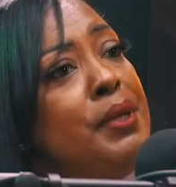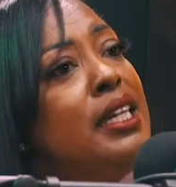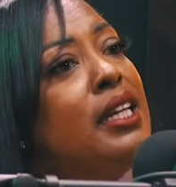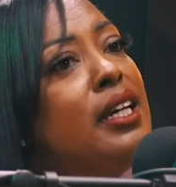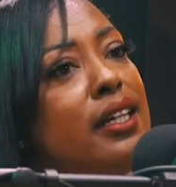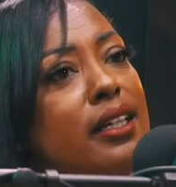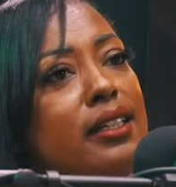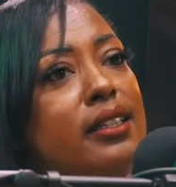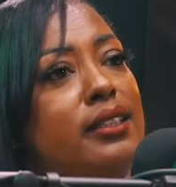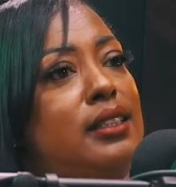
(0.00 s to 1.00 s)

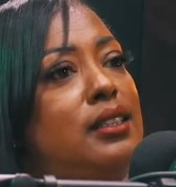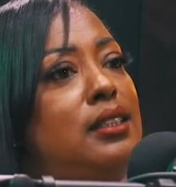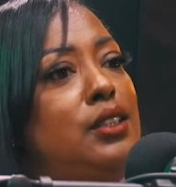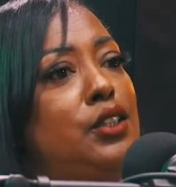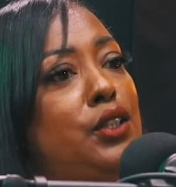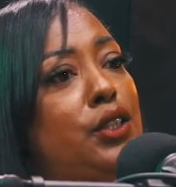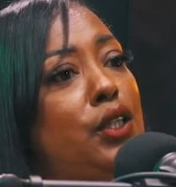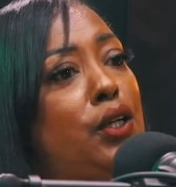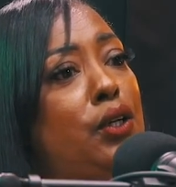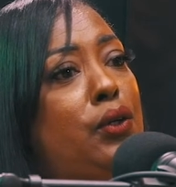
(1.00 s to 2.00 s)
Because that? you
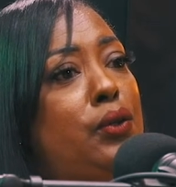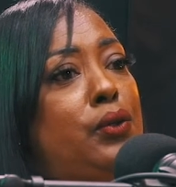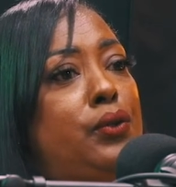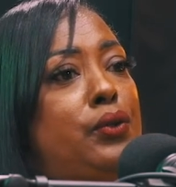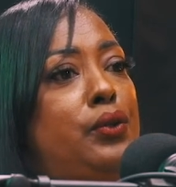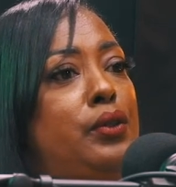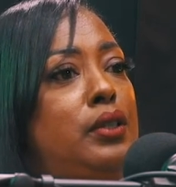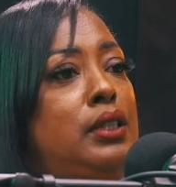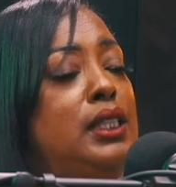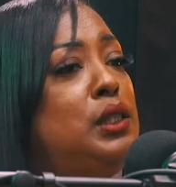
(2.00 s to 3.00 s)
know,
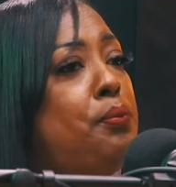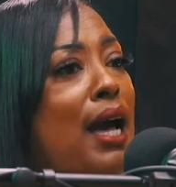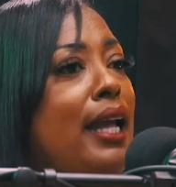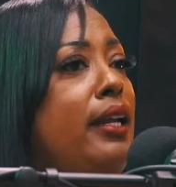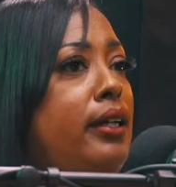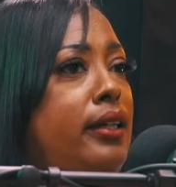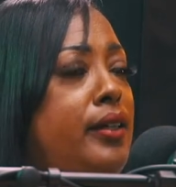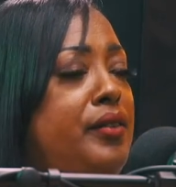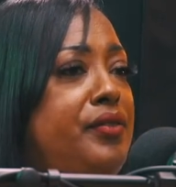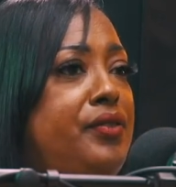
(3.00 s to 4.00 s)
despite
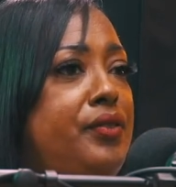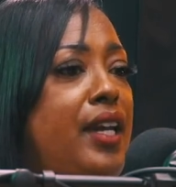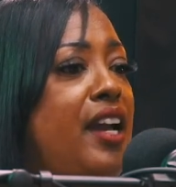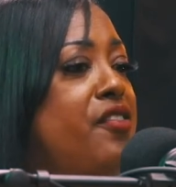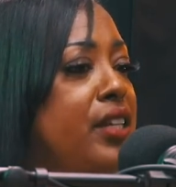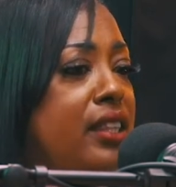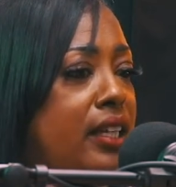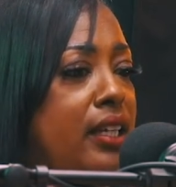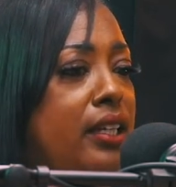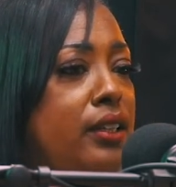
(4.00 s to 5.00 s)
of
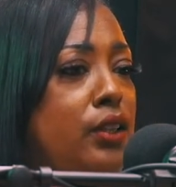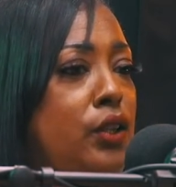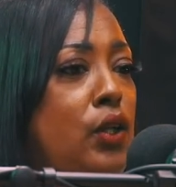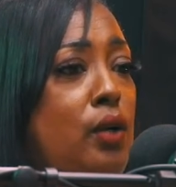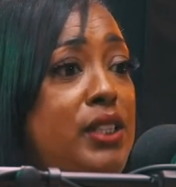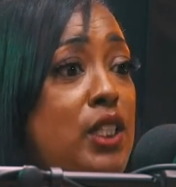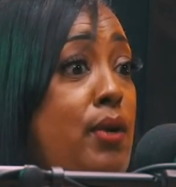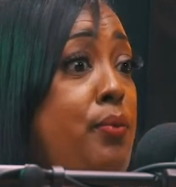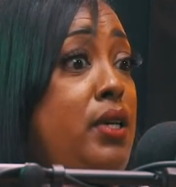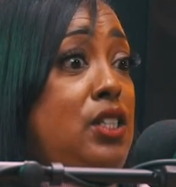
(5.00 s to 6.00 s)
everything, you know, I'm still
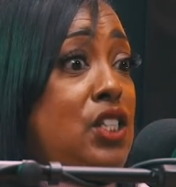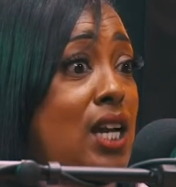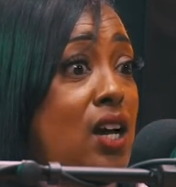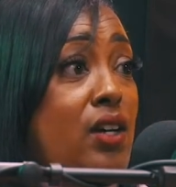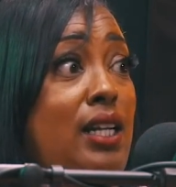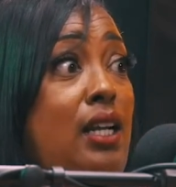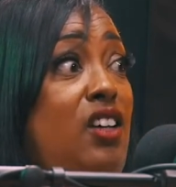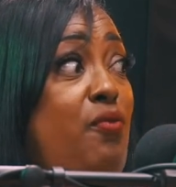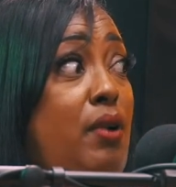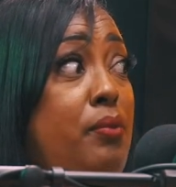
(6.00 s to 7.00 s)
my mother's child, and I
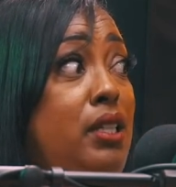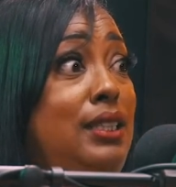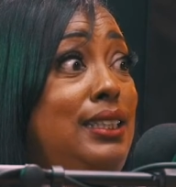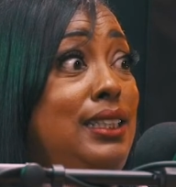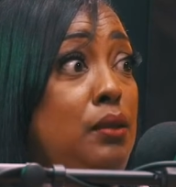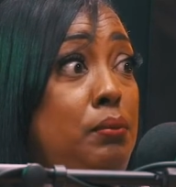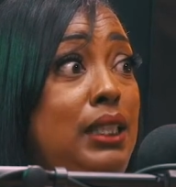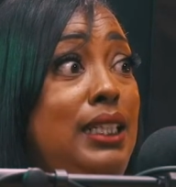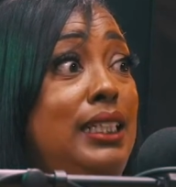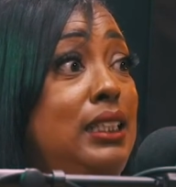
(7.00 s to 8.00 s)
love my mother
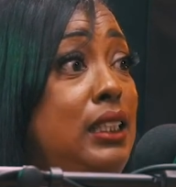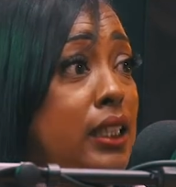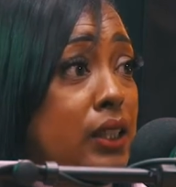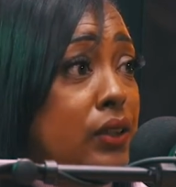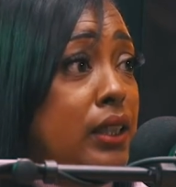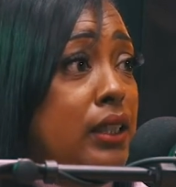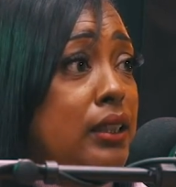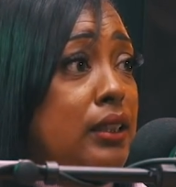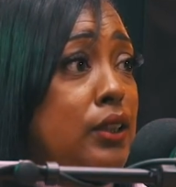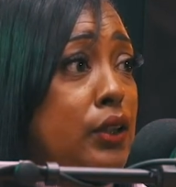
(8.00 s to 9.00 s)
deeply and
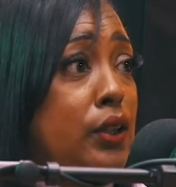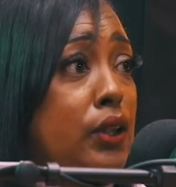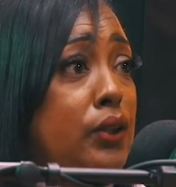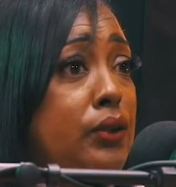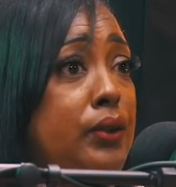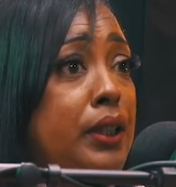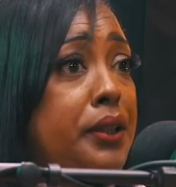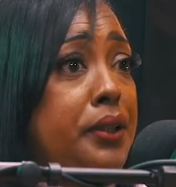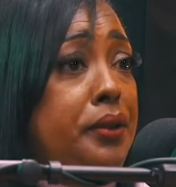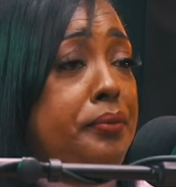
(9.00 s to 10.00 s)
dearly. You know,
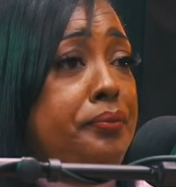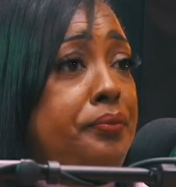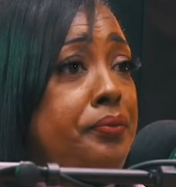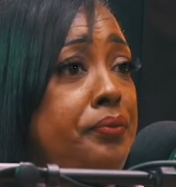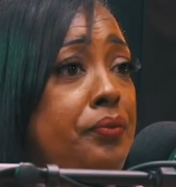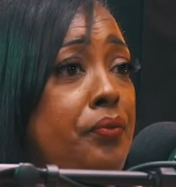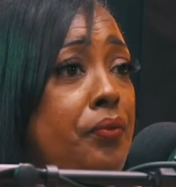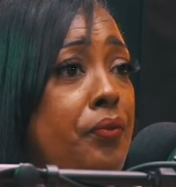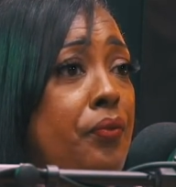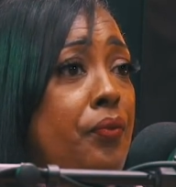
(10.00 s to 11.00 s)
um,
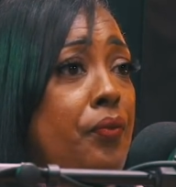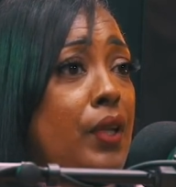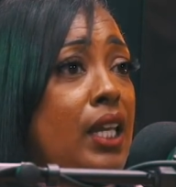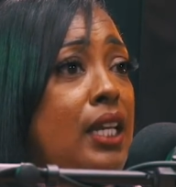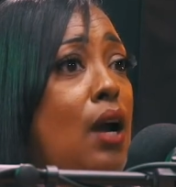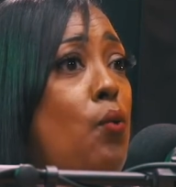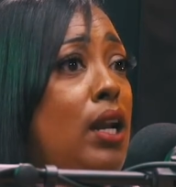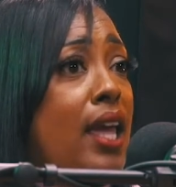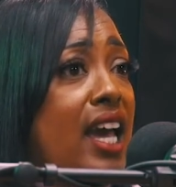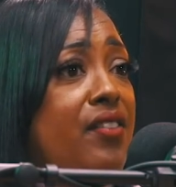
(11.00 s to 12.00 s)
and I
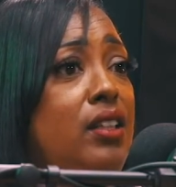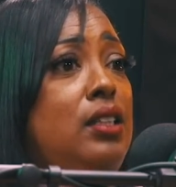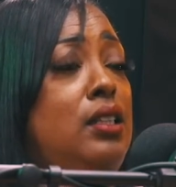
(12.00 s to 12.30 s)
want to have